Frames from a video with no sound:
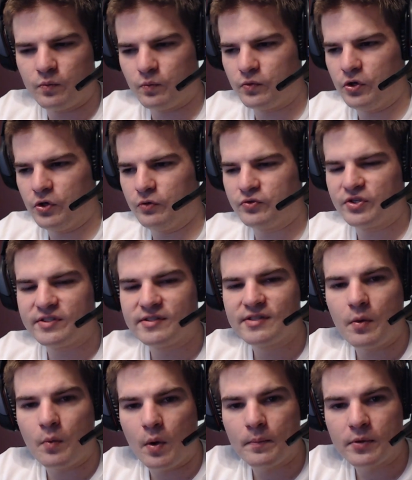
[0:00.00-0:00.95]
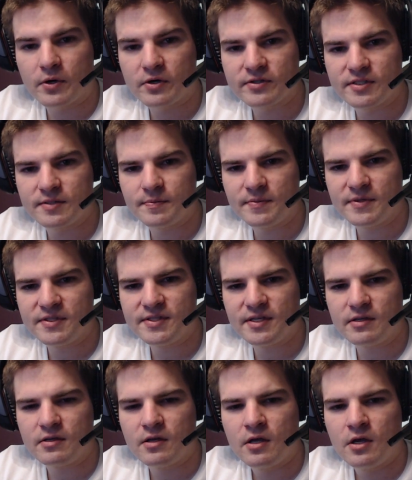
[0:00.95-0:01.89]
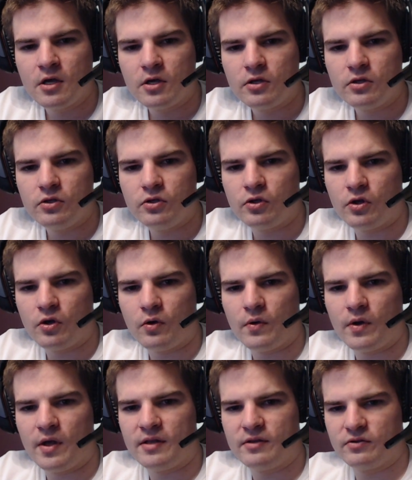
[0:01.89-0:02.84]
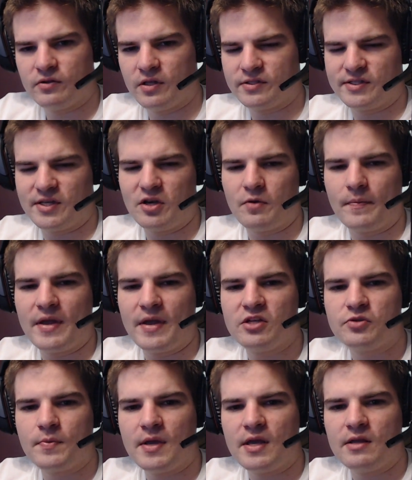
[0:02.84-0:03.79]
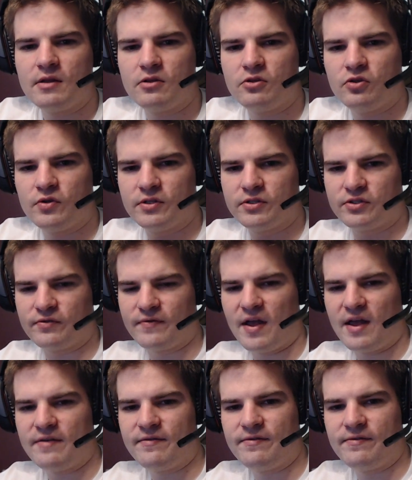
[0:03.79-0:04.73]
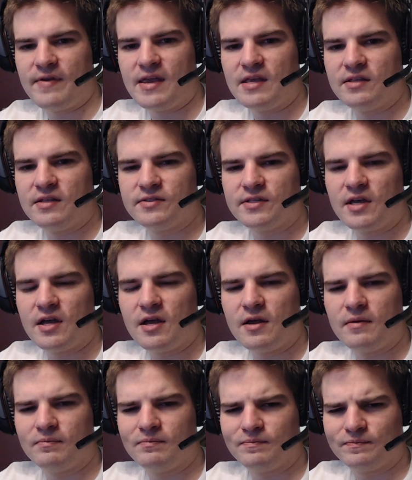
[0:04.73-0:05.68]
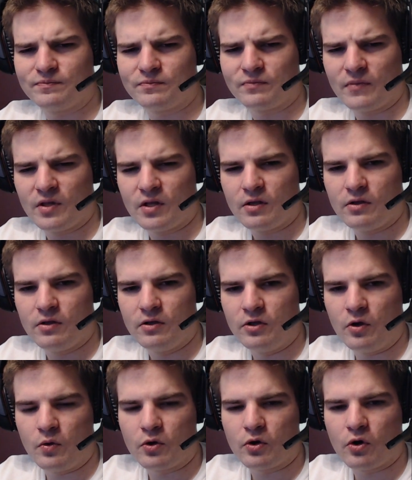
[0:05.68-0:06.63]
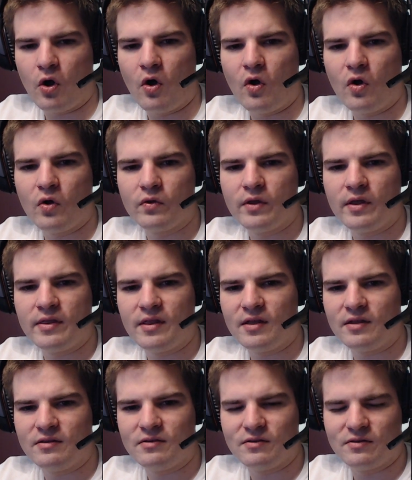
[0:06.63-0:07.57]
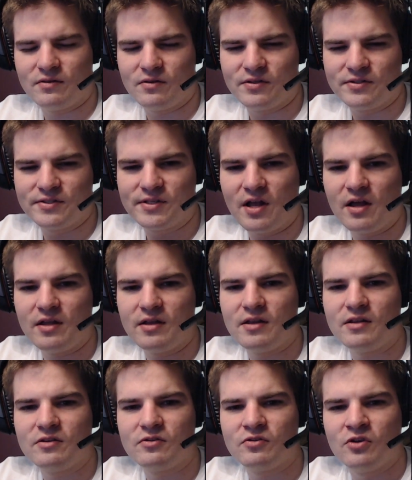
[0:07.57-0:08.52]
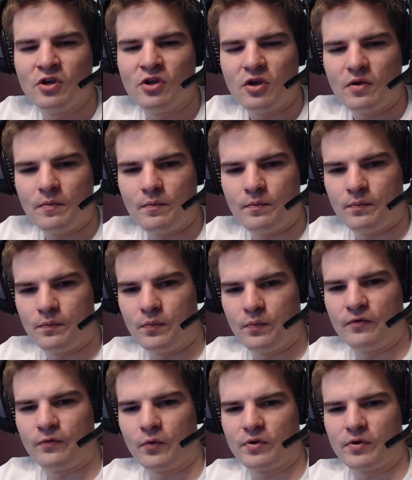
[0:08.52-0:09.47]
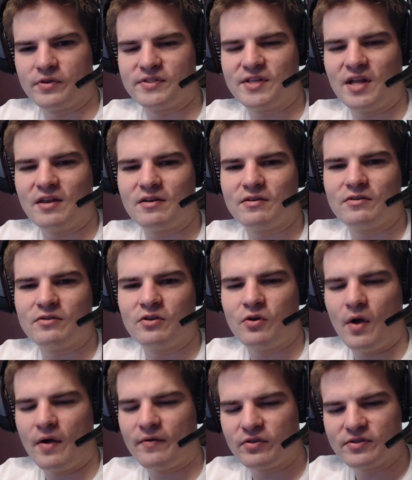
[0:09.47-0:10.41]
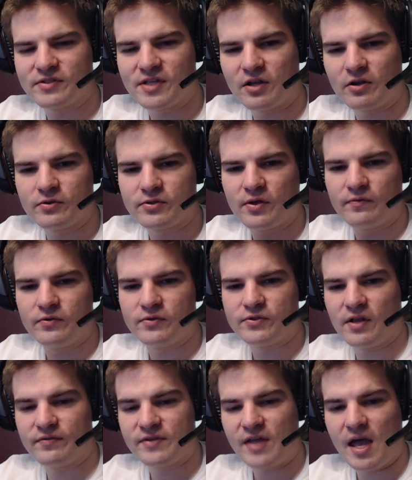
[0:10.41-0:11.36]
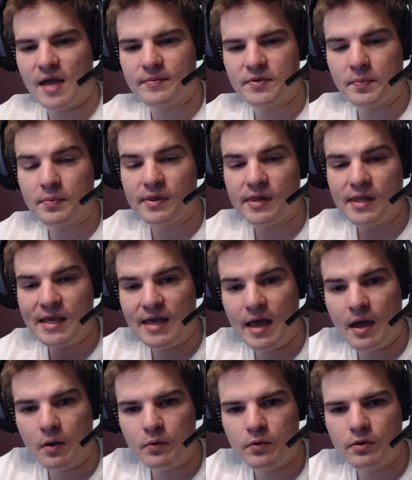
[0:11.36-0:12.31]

just that one person's missing, and let's say you're Magebane and you can survive Fade's her ult and then the stun, and before the stun, after the stun goes off, you still have time to blink out.